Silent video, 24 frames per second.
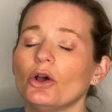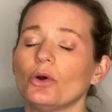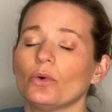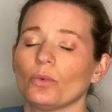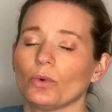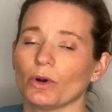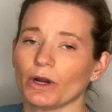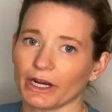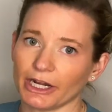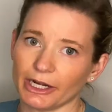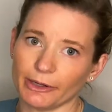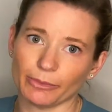
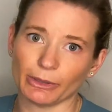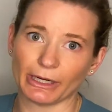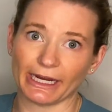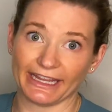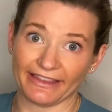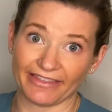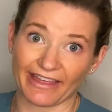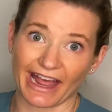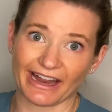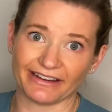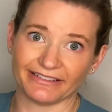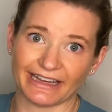We're gonna
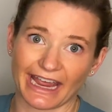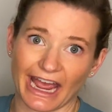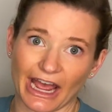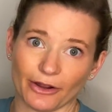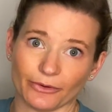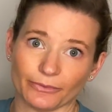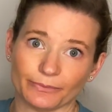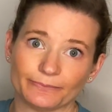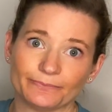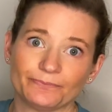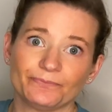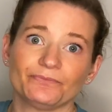break that
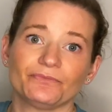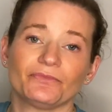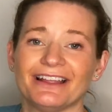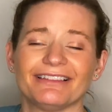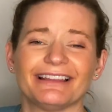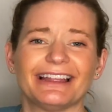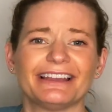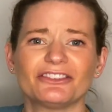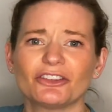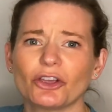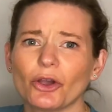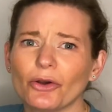down.
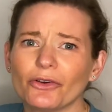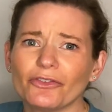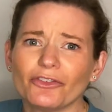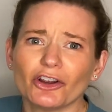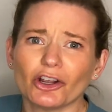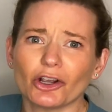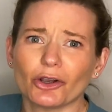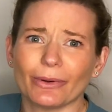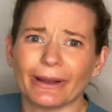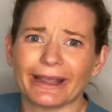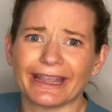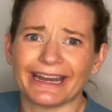Let's go over
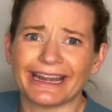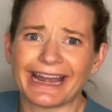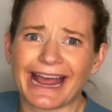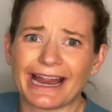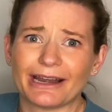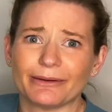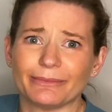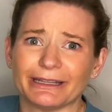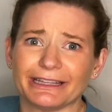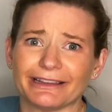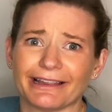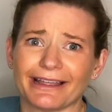a quick
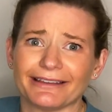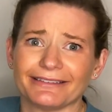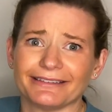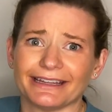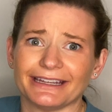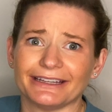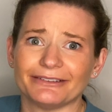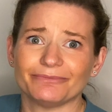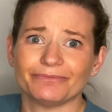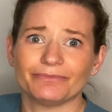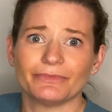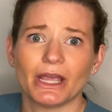anatomy
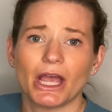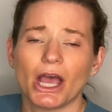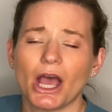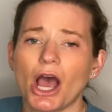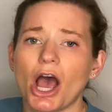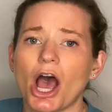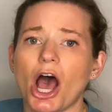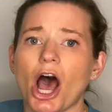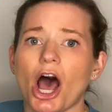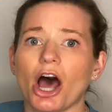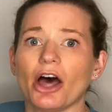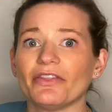lesson.
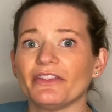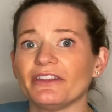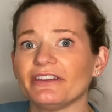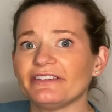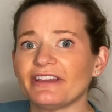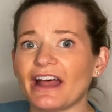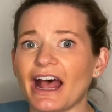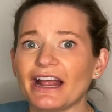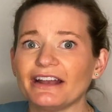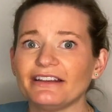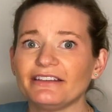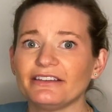On the
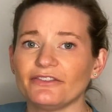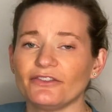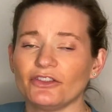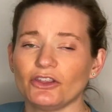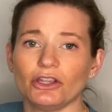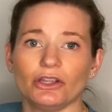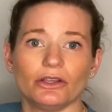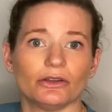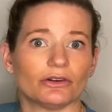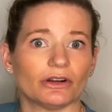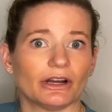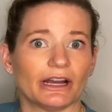sides of the
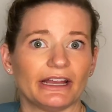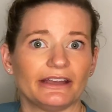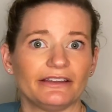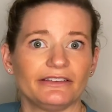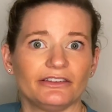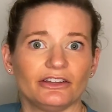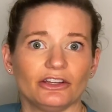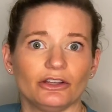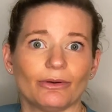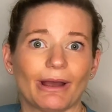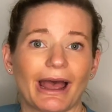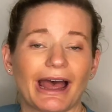
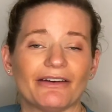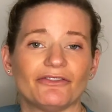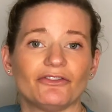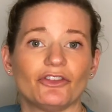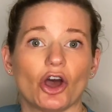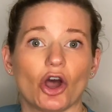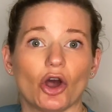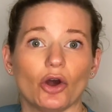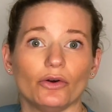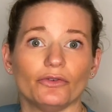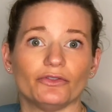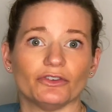uterus, you have
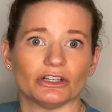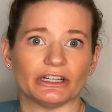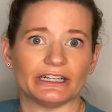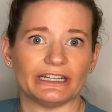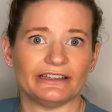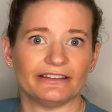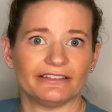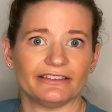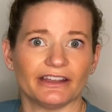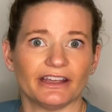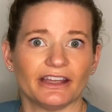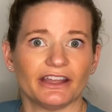the
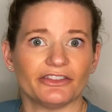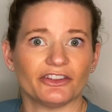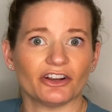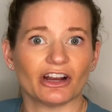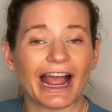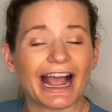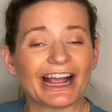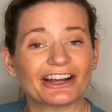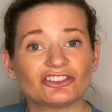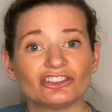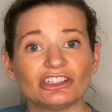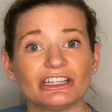ovaries. They're
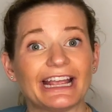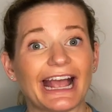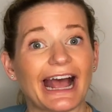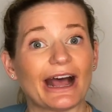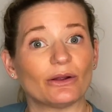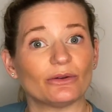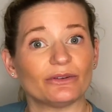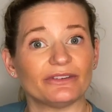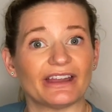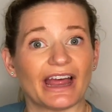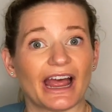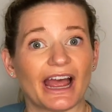actually
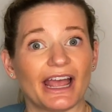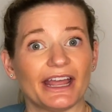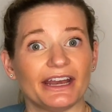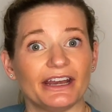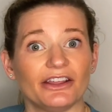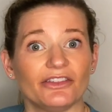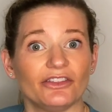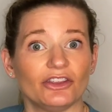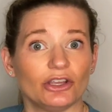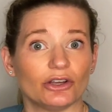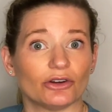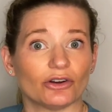outside
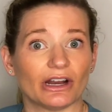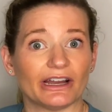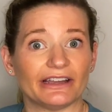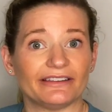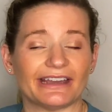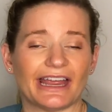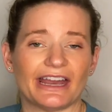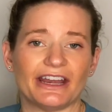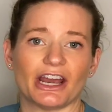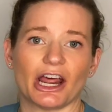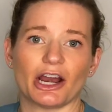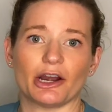the uterus
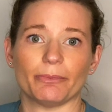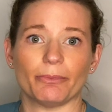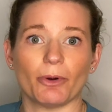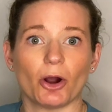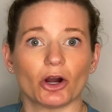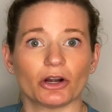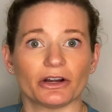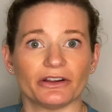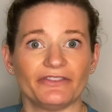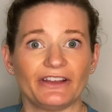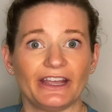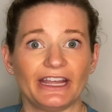and not a
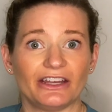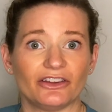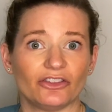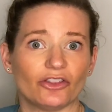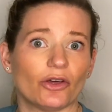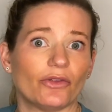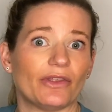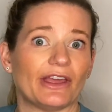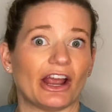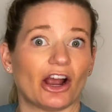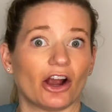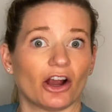part of it,
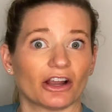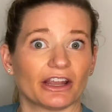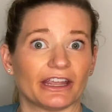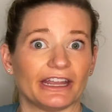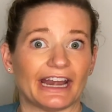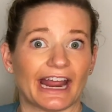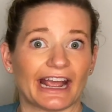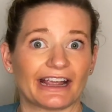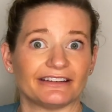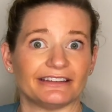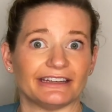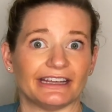though they are
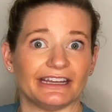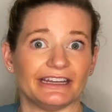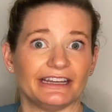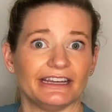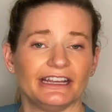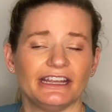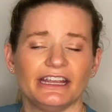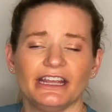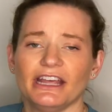connected.